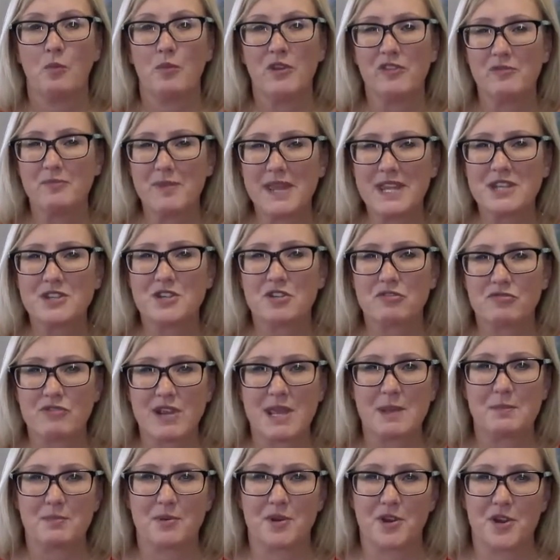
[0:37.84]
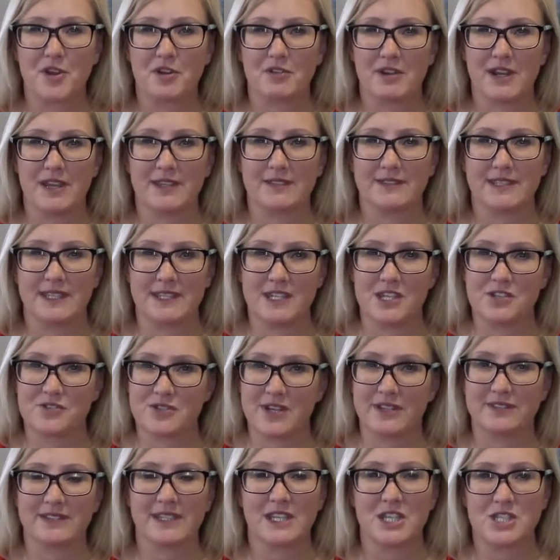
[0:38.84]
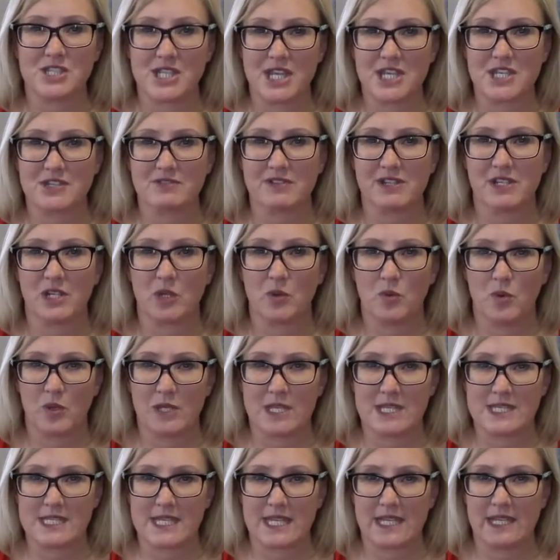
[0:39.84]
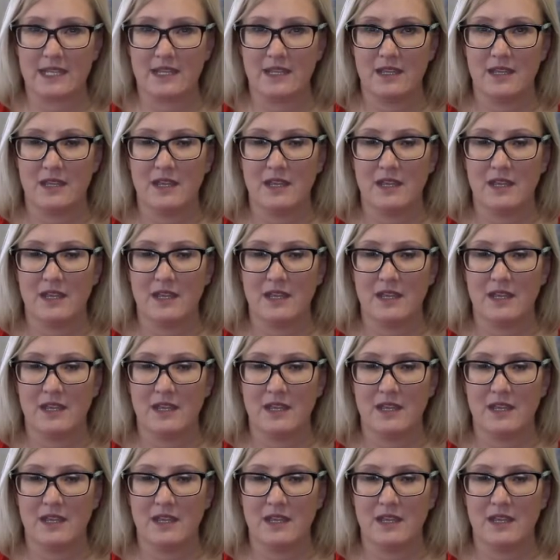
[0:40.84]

We've made great progress in addressing gender inequality.